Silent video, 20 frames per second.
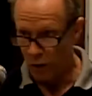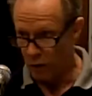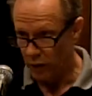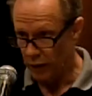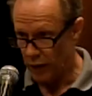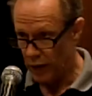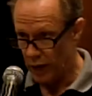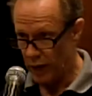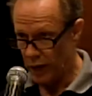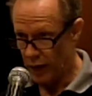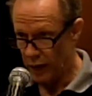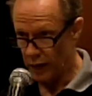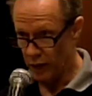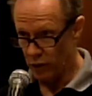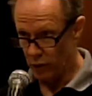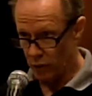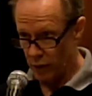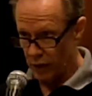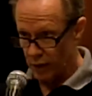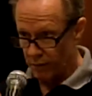Oh,
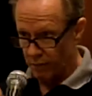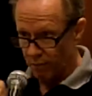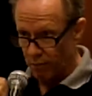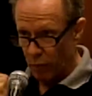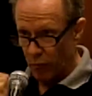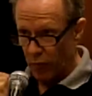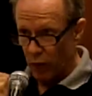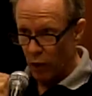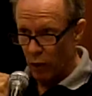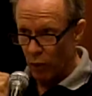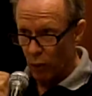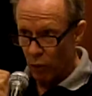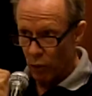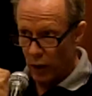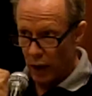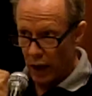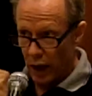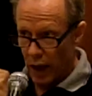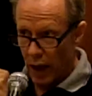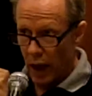another one,
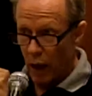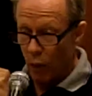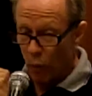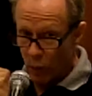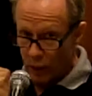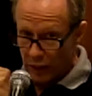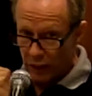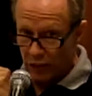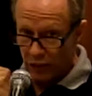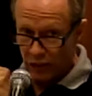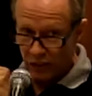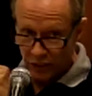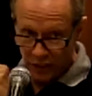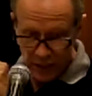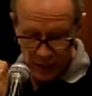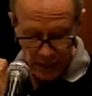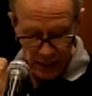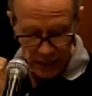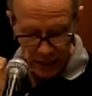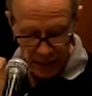
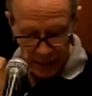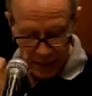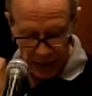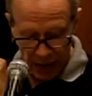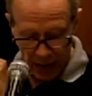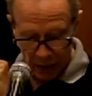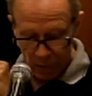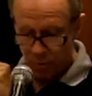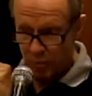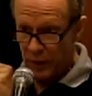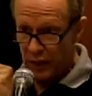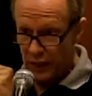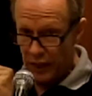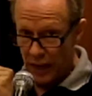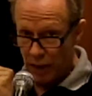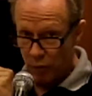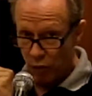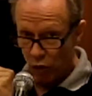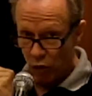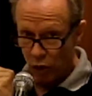
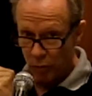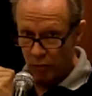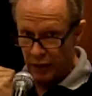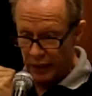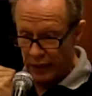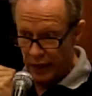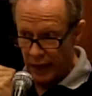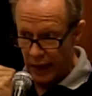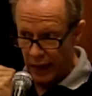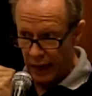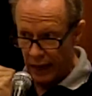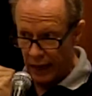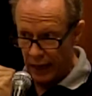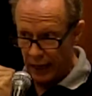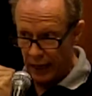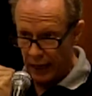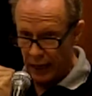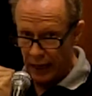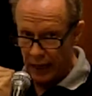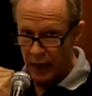
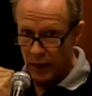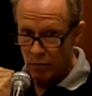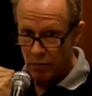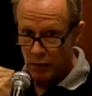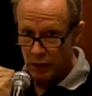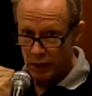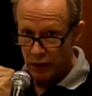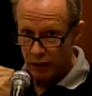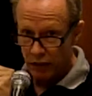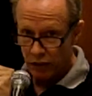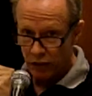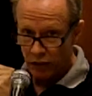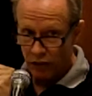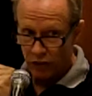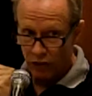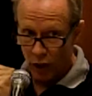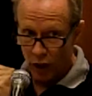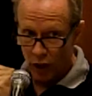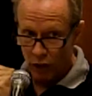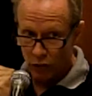WinCE.pmcryptic.a,
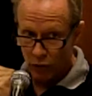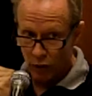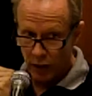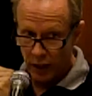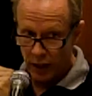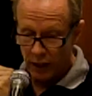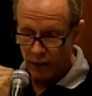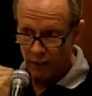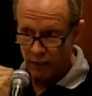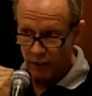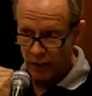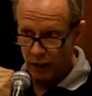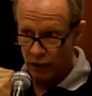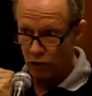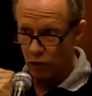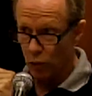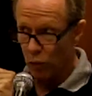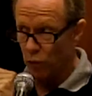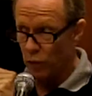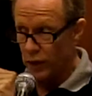malicious software that
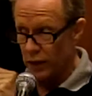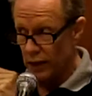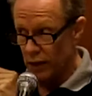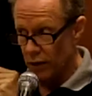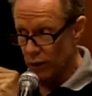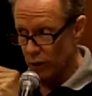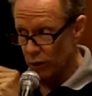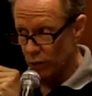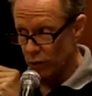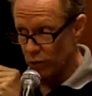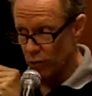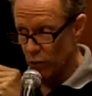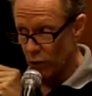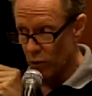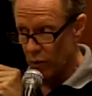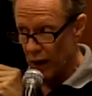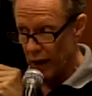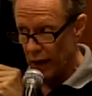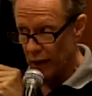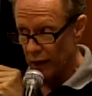infects Windows
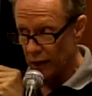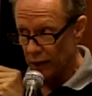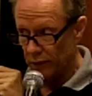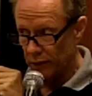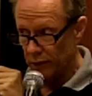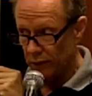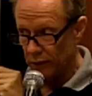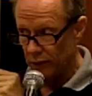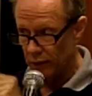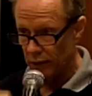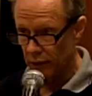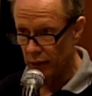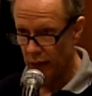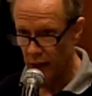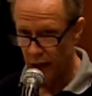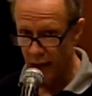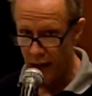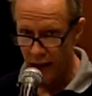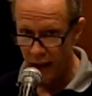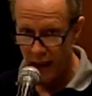Mobile.
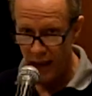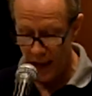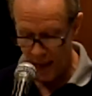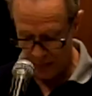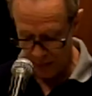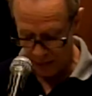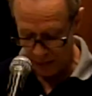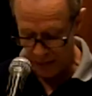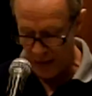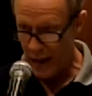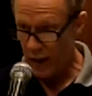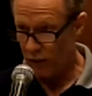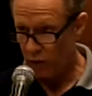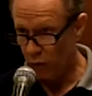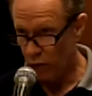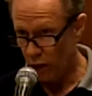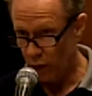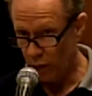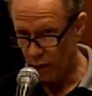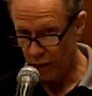And the
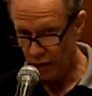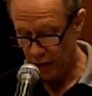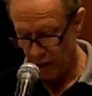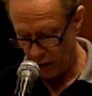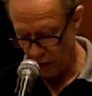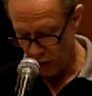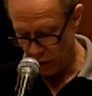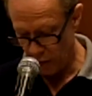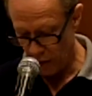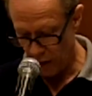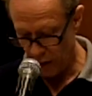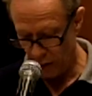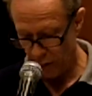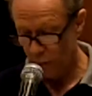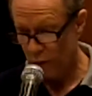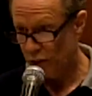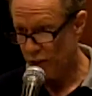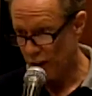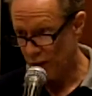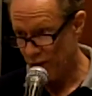last one I want to tell you
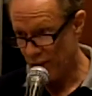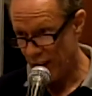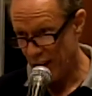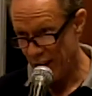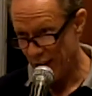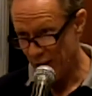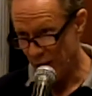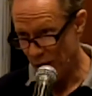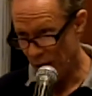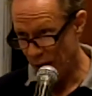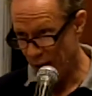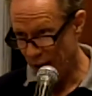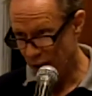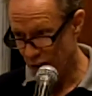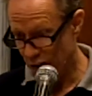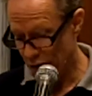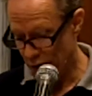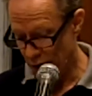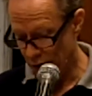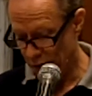about, which I find quite
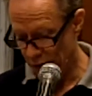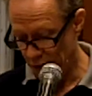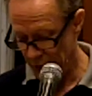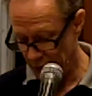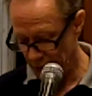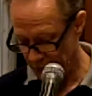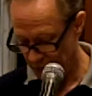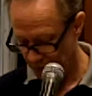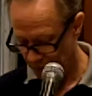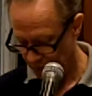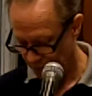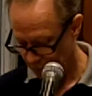interesting,